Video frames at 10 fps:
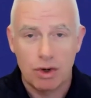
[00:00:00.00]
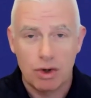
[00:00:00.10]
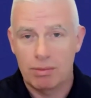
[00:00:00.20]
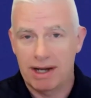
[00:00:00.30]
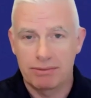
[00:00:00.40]

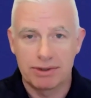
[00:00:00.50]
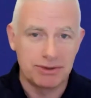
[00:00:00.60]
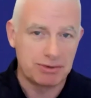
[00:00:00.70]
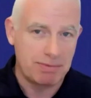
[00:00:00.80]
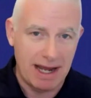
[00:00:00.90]
or might
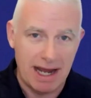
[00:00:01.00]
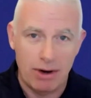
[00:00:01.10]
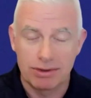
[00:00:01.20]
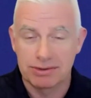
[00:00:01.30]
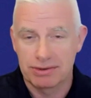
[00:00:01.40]
reduce my
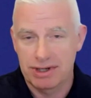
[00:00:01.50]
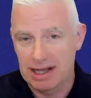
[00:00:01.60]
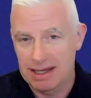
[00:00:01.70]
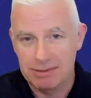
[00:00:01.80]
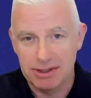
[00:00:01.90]
hours or
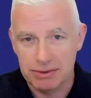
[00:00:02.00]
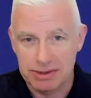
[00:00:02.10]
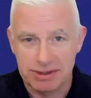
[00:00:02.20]
not let me do